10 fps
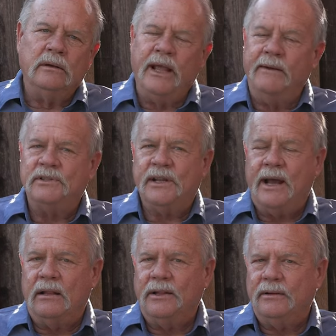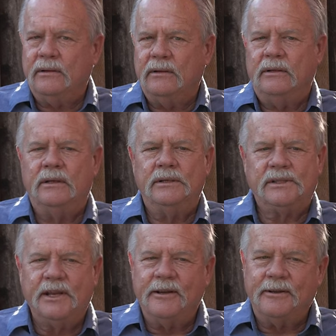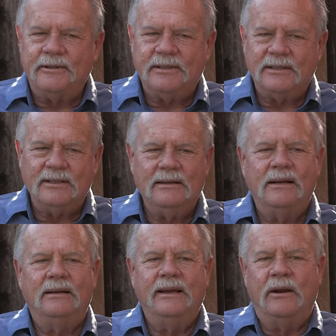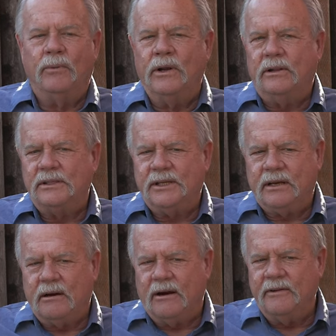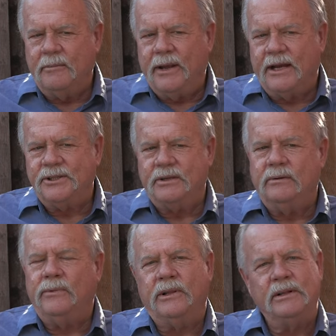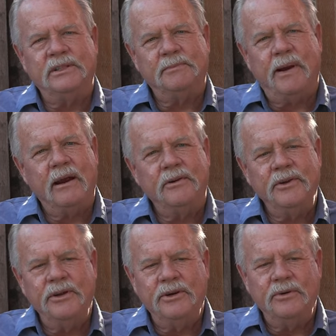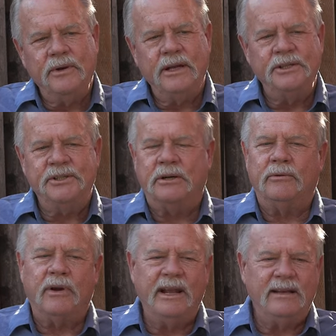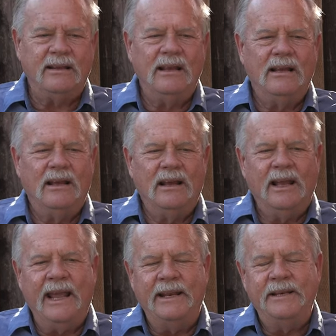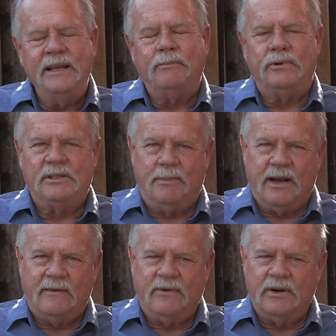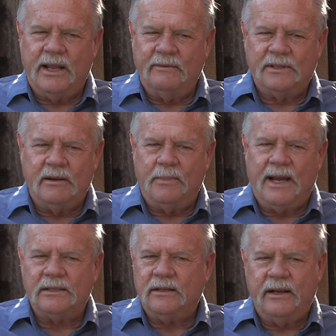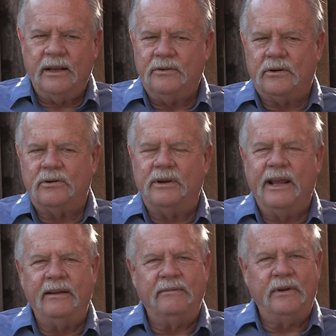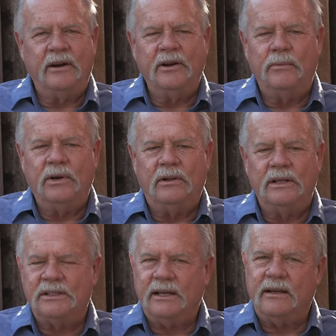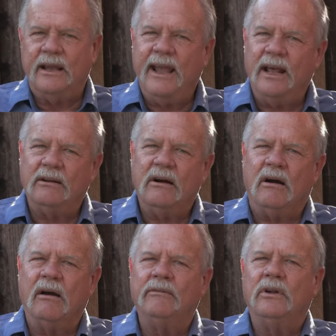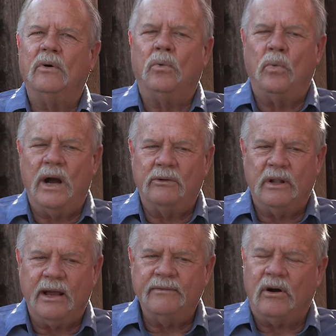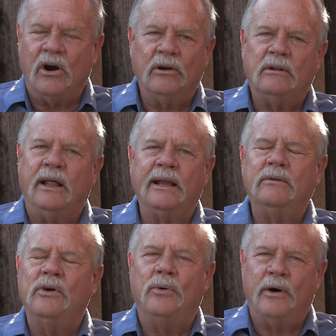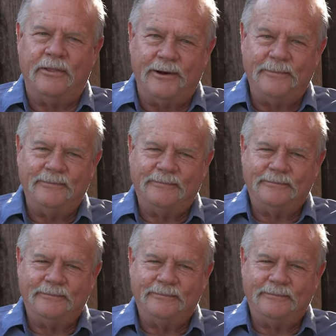Dave's talent, skills, and realistic carving passion will inspire you and generate a deep respect for Dave's capacity to create very realistic hand-carved wildlife art like no other.